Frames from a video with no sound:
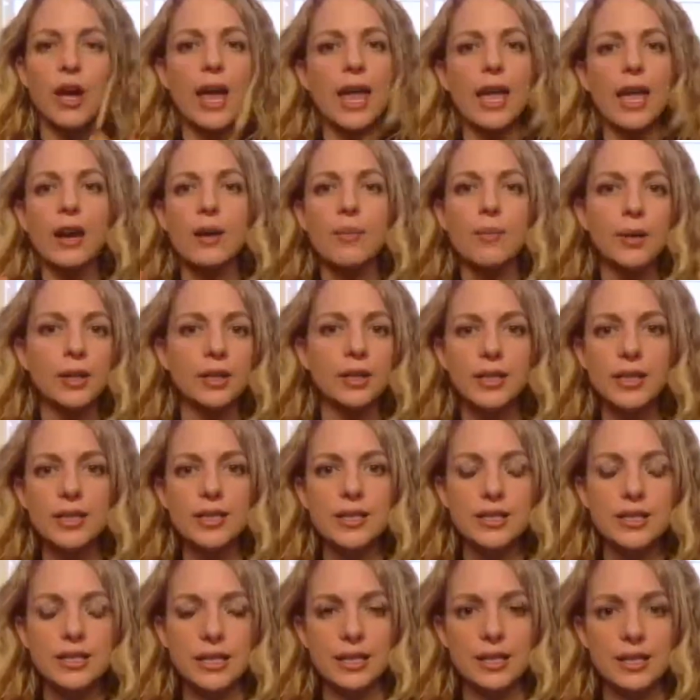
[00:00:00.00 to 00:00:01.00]

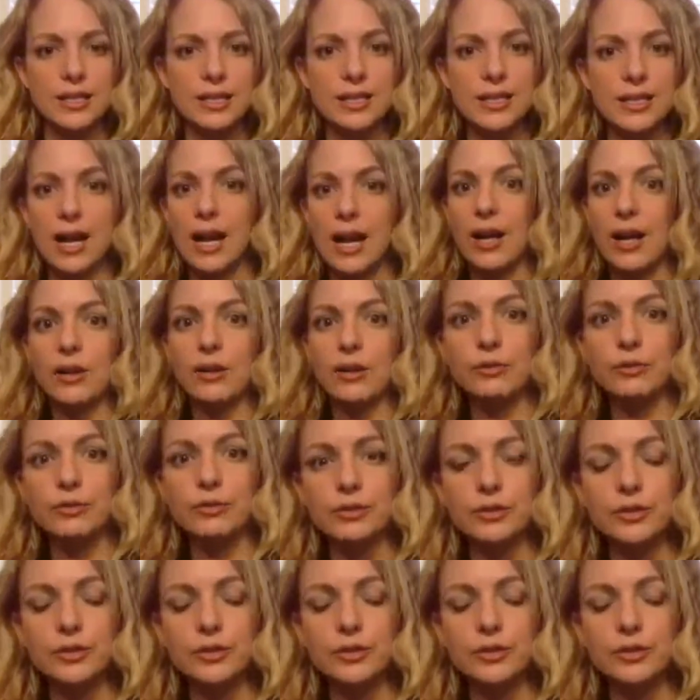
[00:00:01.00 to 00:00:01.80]
animalistic self,